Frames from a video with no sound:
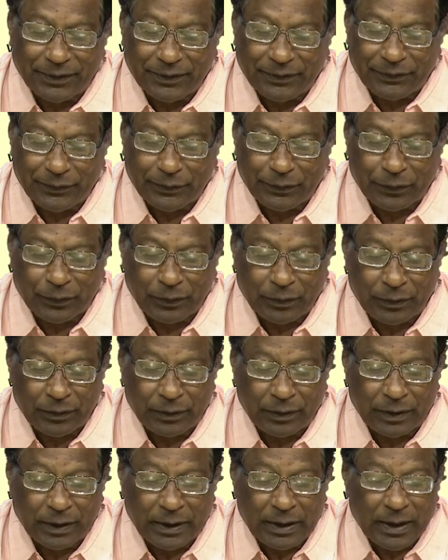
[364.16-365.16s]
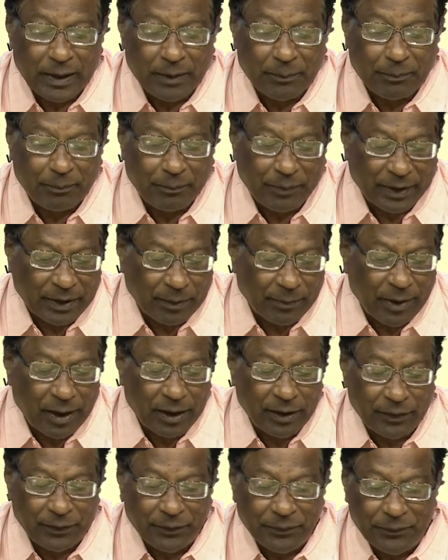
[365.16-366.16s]
So,
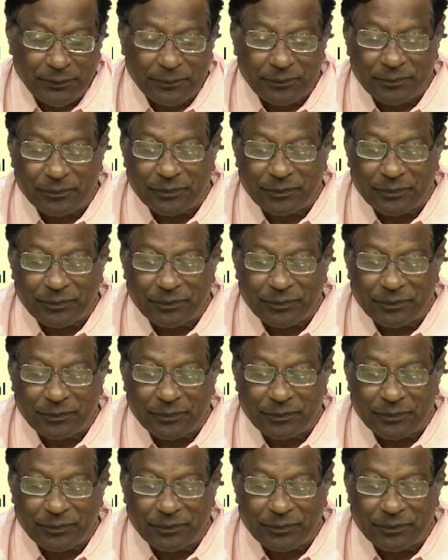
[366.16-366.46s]
paramanu